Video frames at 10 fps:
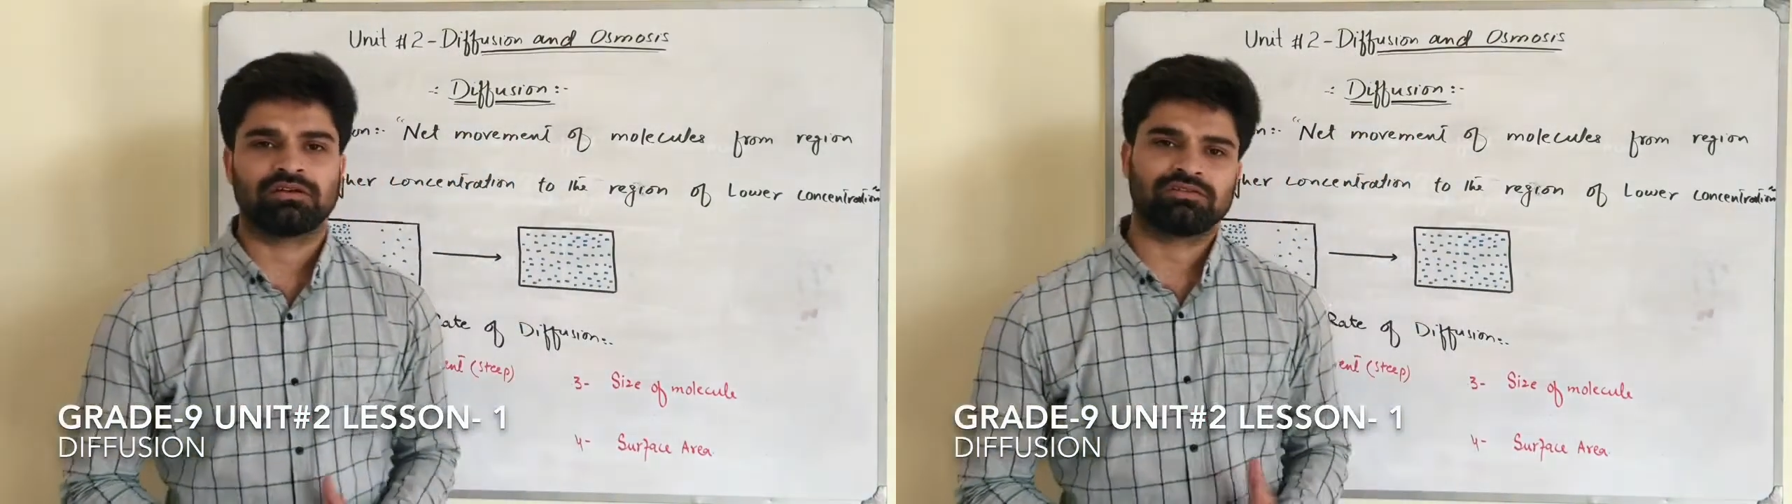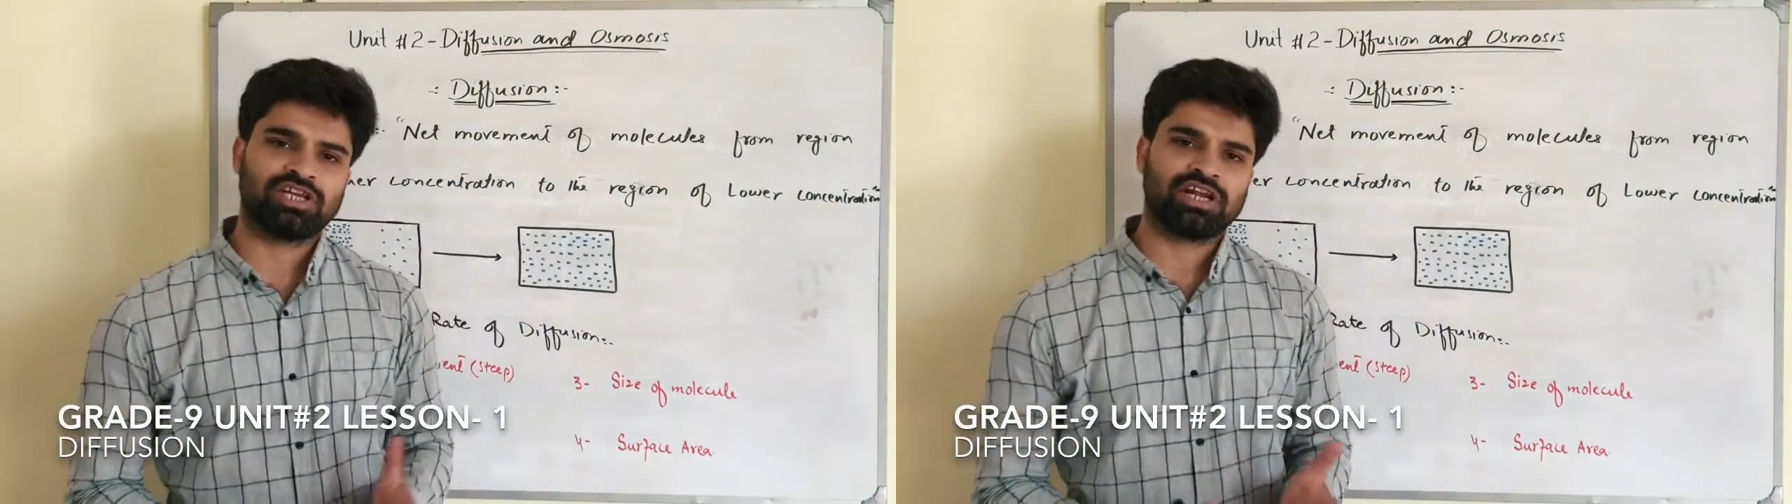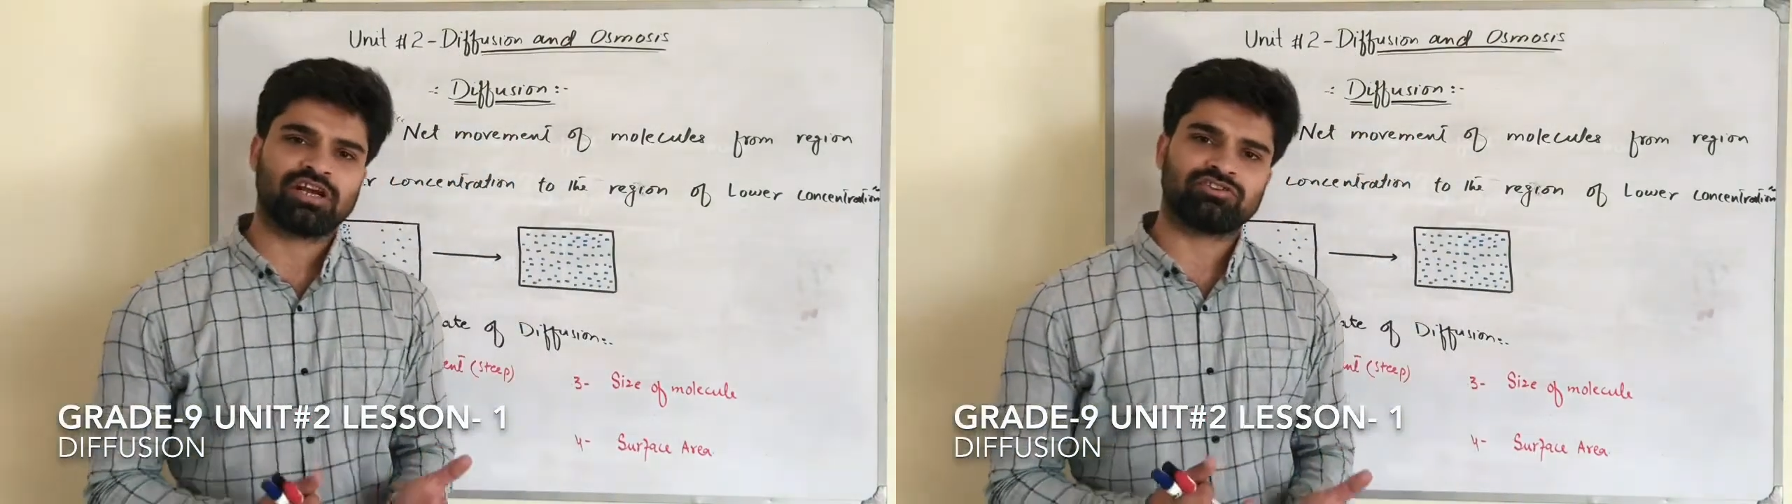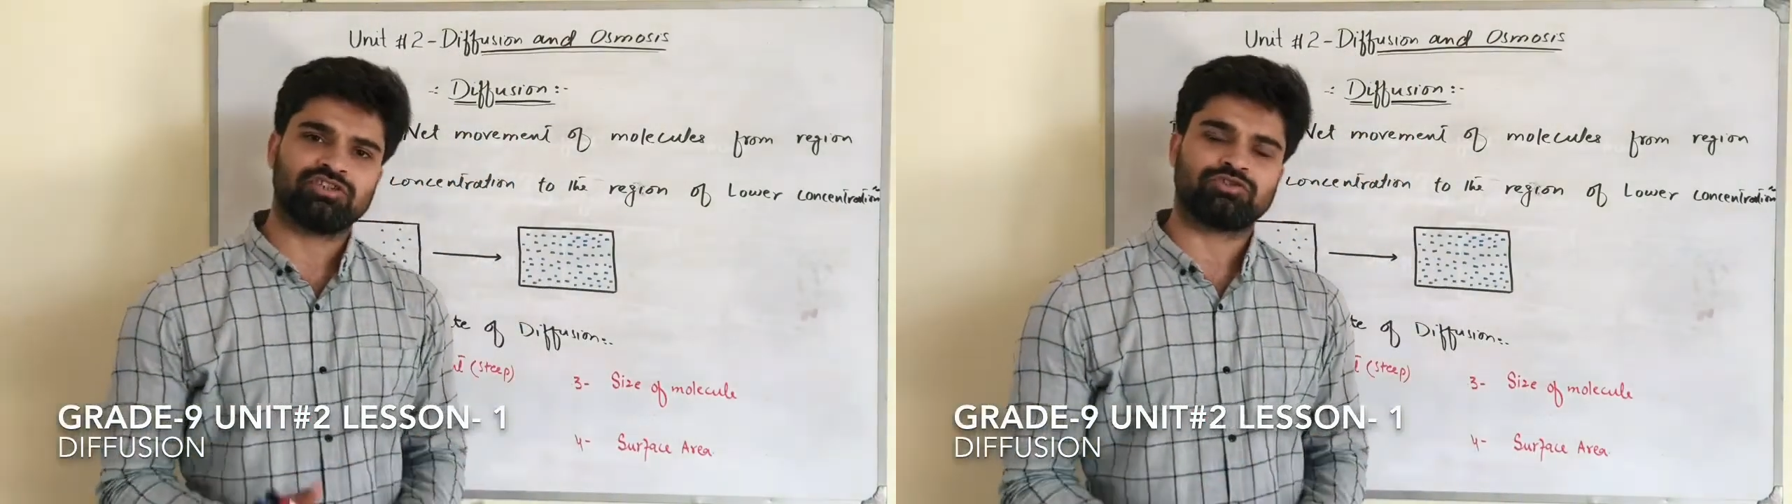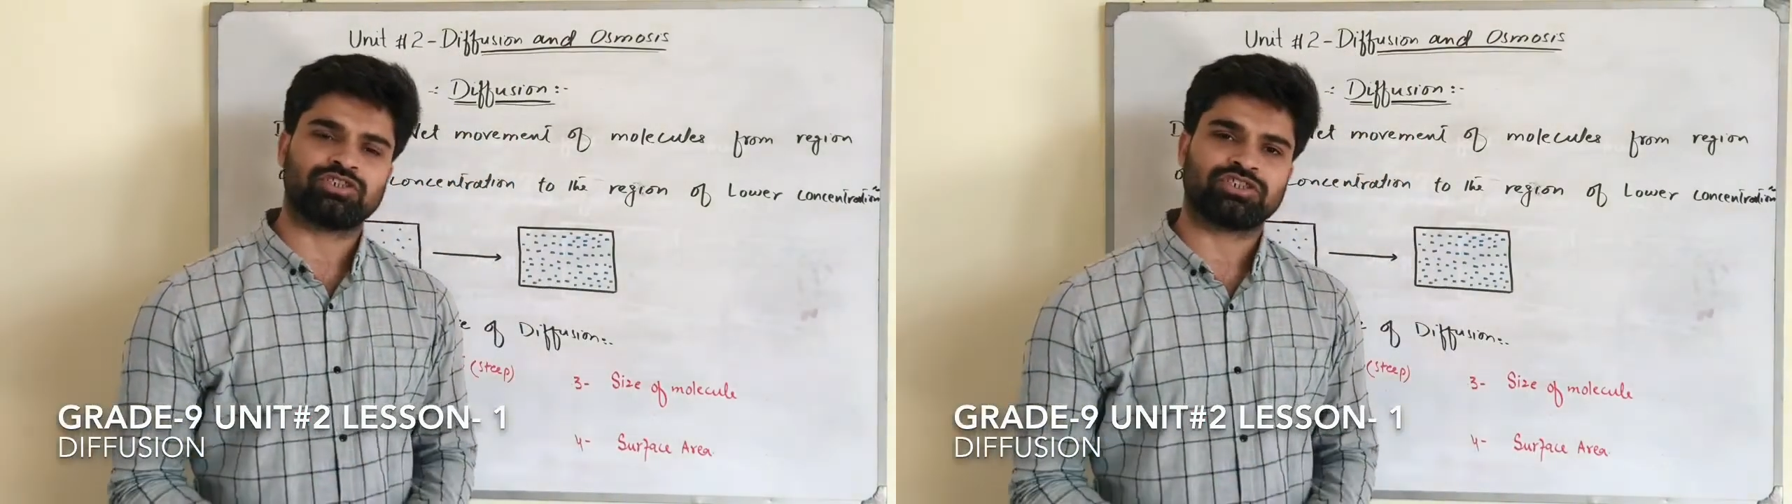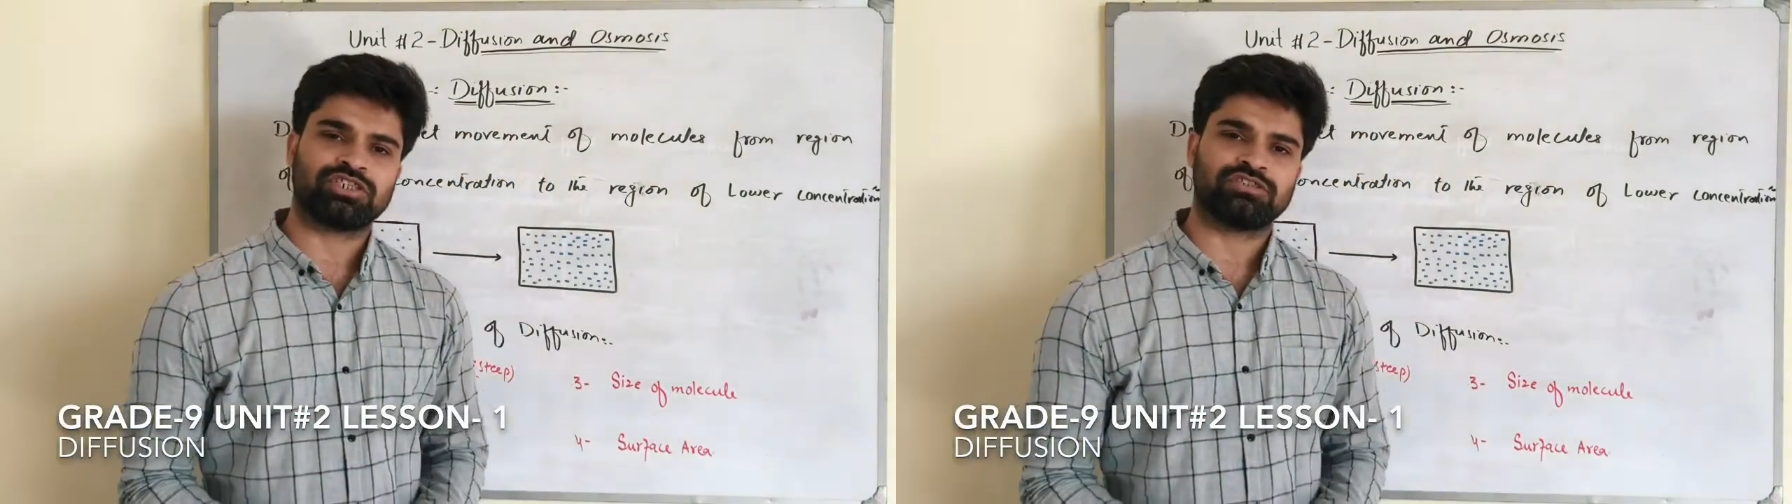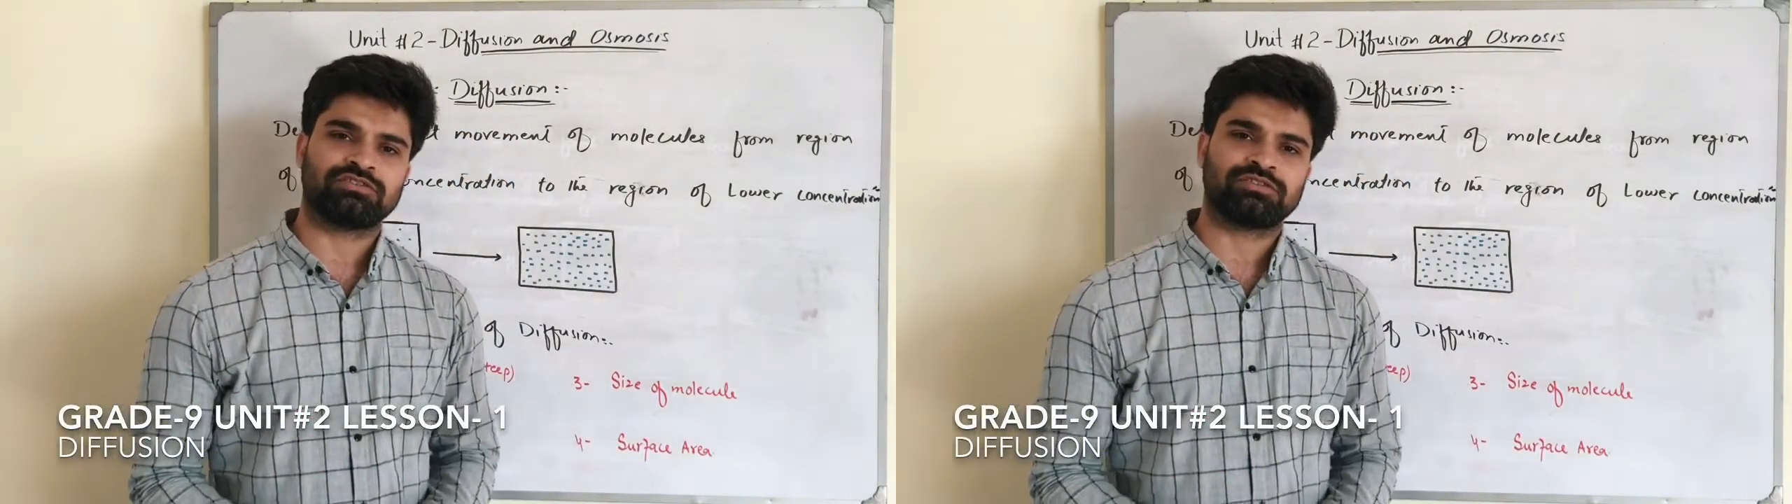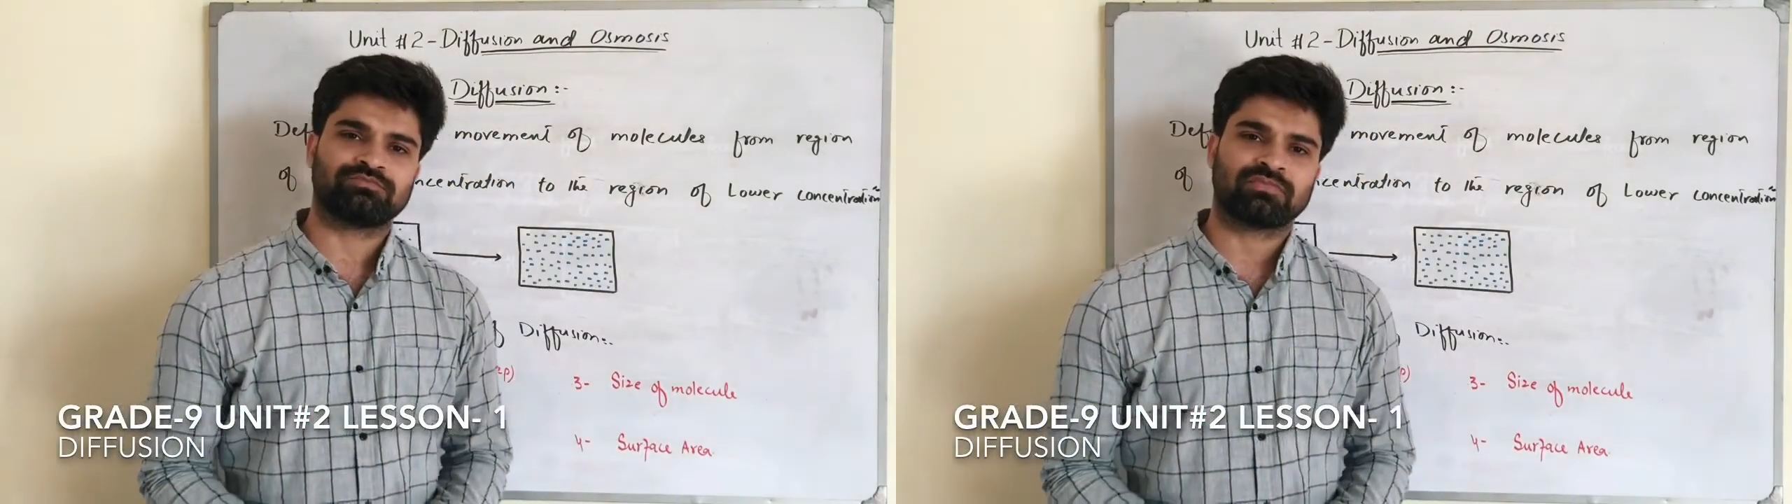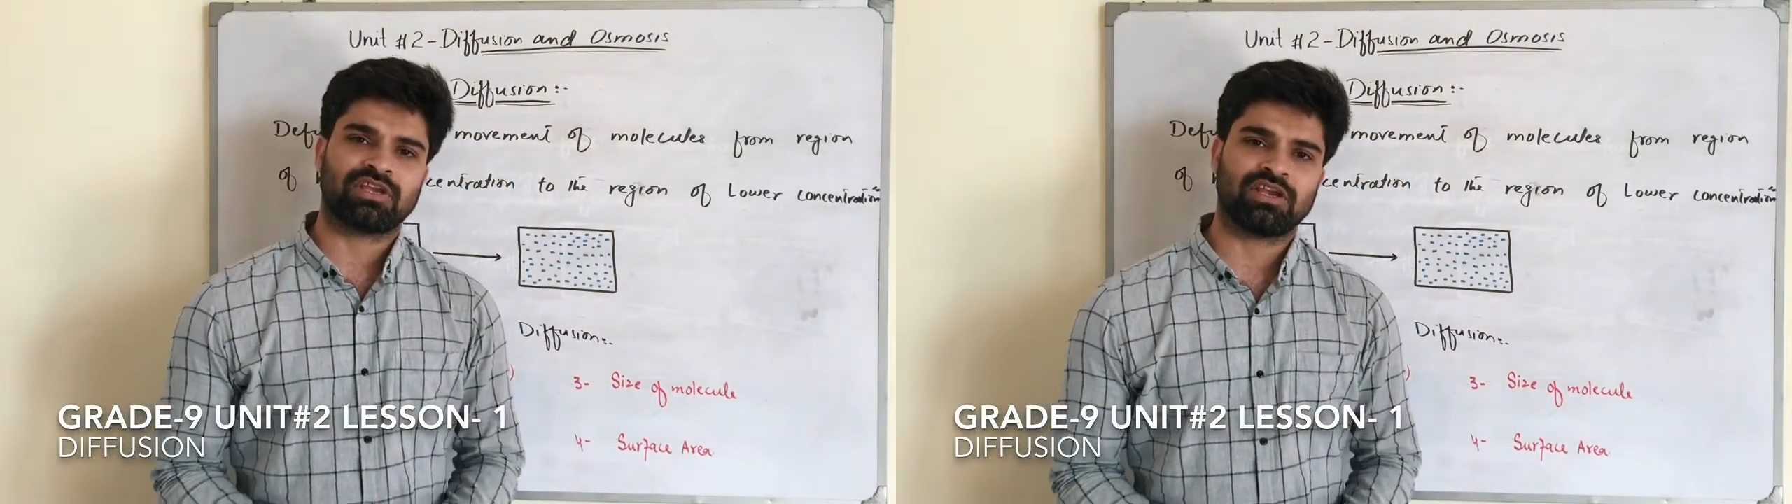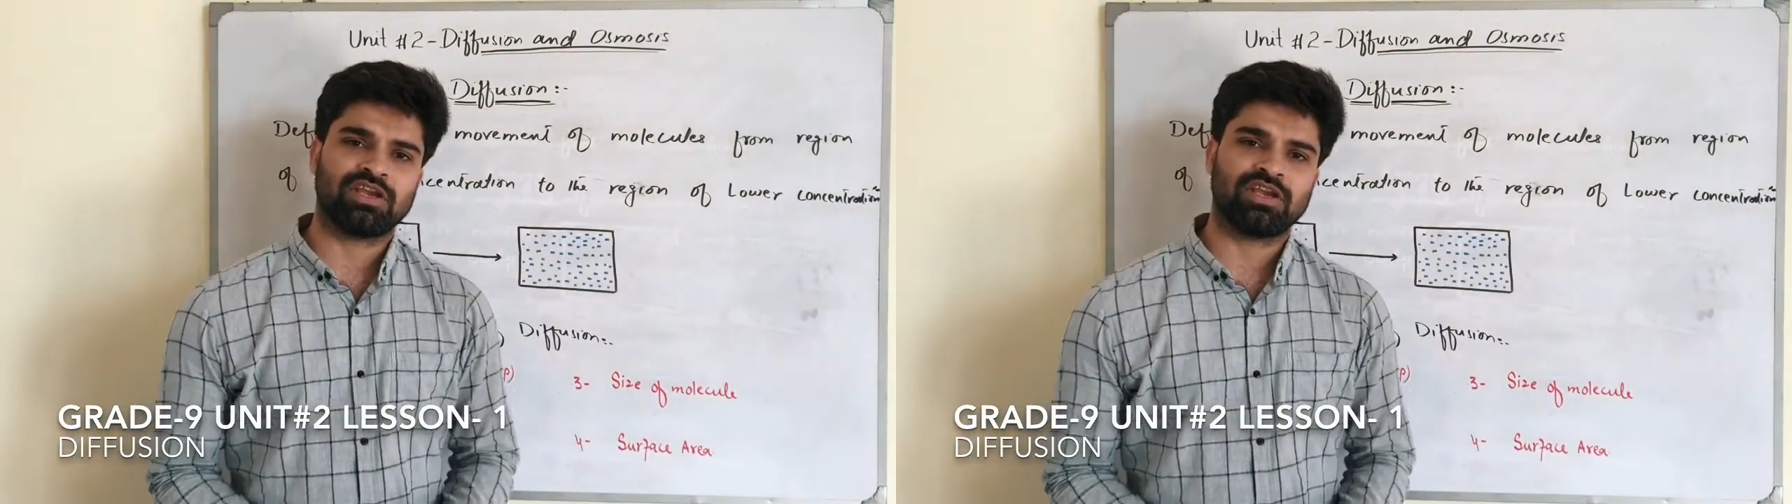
there are situations